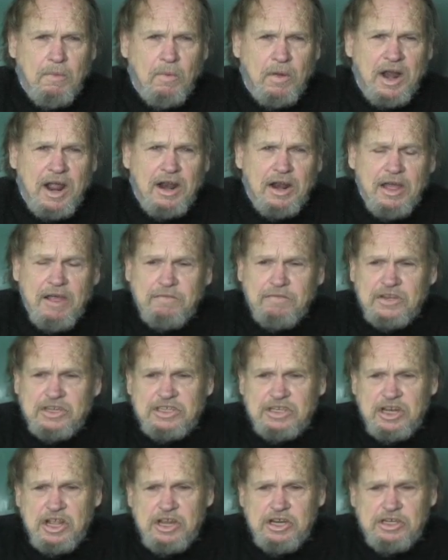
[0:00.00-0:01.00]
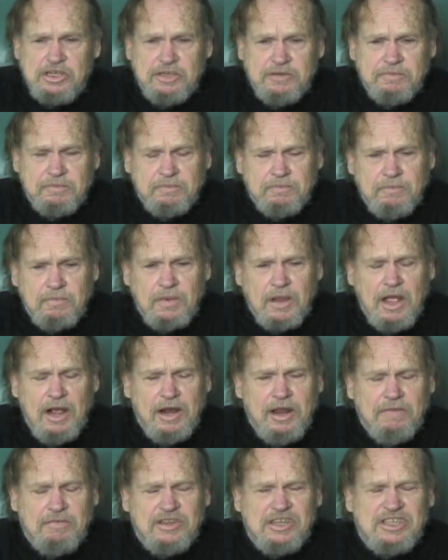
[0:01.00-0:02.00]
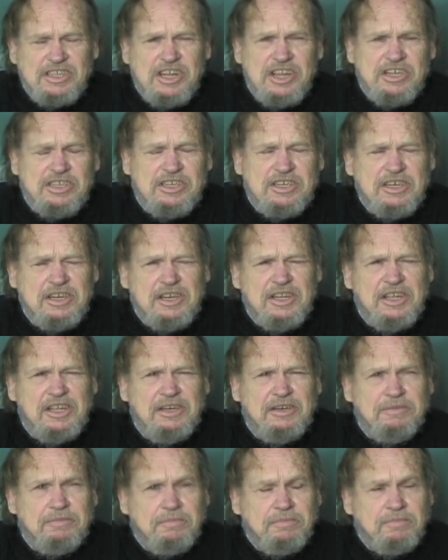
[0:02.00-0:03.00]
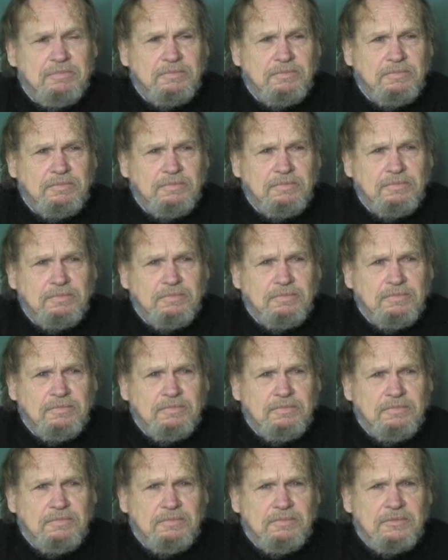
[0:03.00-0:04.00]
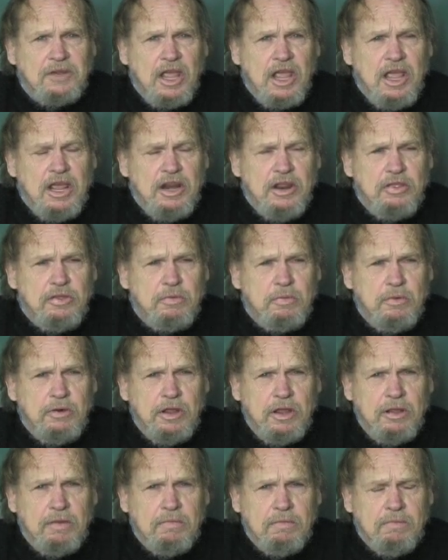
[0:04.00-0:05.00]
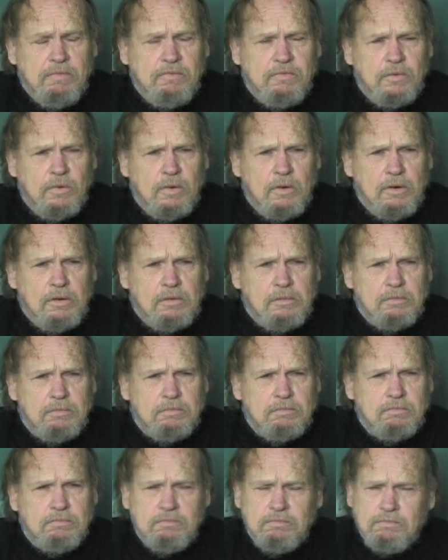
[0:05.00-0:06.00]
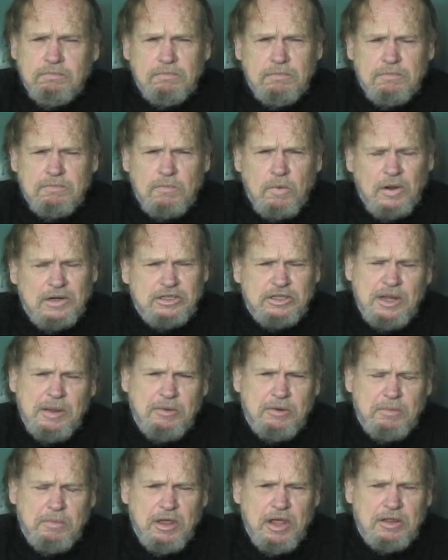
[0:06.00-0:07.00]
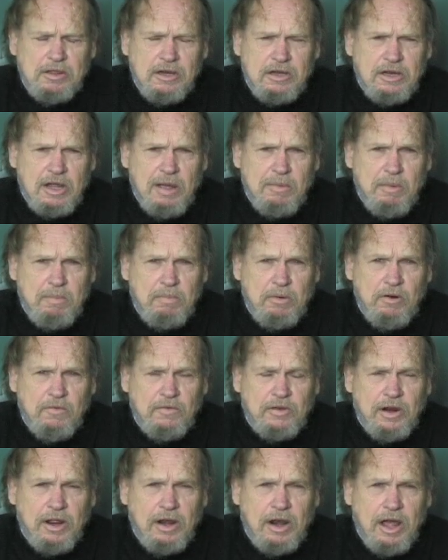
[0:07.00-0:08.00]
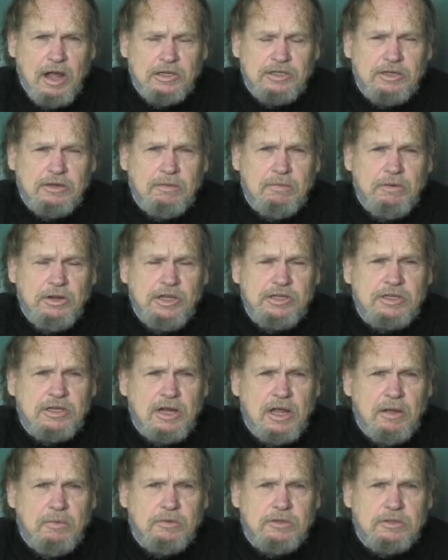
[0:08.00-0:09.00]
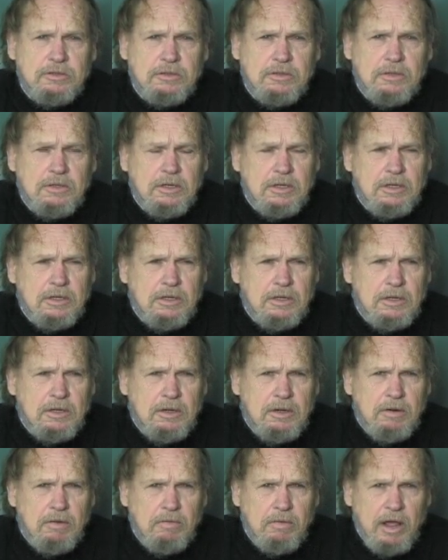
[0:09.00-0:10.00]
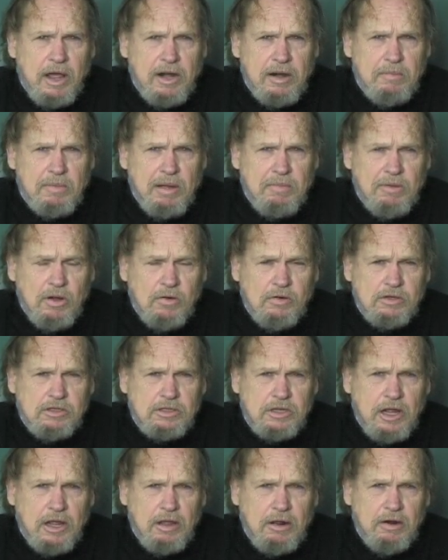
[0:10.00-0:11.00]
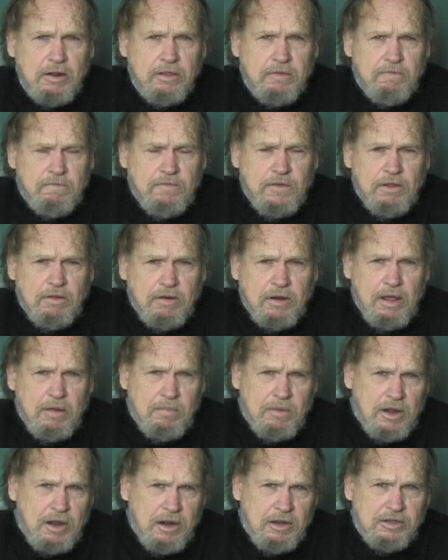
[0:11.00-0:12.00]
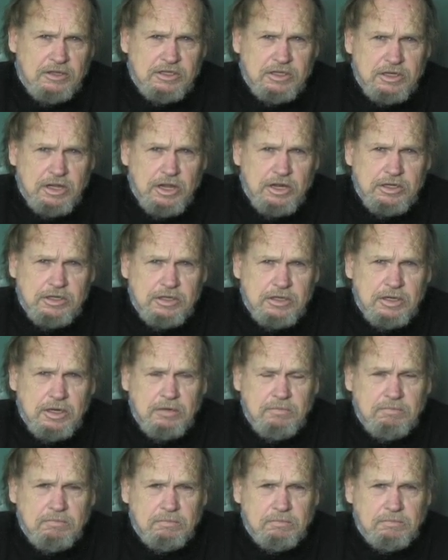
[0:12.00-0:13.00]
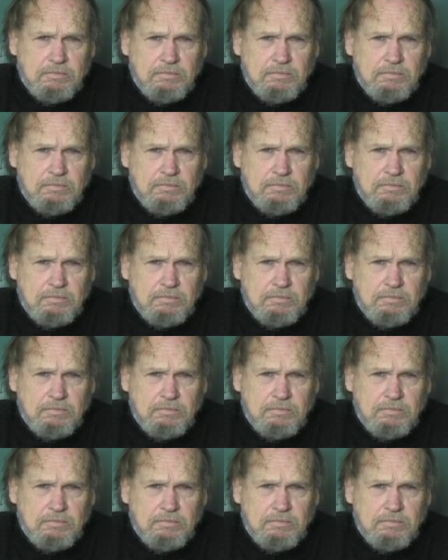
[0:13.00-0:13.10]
When I left the station in '83 for what seemed to me at the time a perfectly logical reason. I was riding my motorcycle in the field out behind the station and